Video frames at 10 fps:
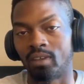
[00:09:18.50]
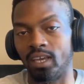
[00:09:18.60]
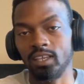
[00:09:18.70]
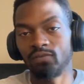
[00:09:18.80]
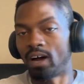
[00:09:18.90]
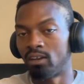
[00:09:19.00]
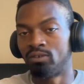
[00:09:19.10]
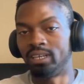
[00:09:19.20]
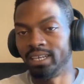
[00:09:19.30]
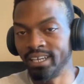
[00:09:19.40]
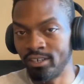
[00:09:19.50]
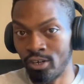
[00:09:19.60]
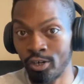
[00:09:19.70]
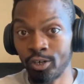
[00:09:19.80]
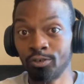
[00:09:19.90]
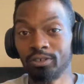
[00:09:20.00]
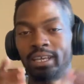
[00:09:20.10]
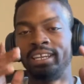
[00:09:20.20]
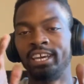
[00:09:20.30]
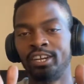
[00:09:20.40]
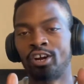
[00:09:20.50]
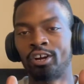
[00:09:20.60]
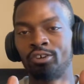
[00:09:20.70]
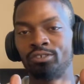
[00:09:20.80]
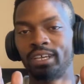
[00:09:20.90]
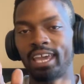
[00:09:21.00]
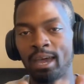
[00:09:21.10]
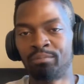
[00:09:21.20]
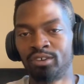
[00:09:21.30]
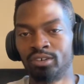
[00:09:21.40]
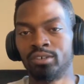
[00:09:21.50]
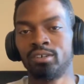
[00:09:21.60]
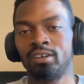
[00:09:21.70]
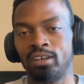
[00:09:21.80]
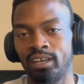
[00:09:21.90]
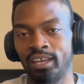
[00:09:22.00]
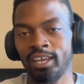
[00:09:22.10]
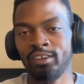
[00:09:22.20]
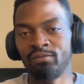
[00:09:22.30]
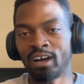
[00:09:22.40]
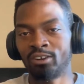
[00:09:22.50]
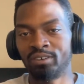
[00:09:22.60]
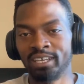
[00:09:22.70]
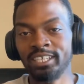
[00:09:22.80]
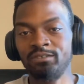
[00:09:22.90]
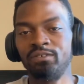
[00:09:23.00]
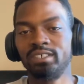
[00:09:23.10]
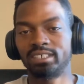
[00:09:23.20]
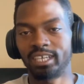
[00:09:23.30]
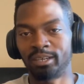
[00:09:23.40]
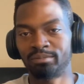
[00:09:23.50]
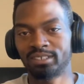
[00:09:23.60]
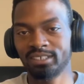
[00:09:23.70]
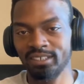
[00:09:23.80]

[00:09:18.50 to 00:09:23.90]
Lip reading: He's following in Leonardo DiCaprio. He following in his footsteps.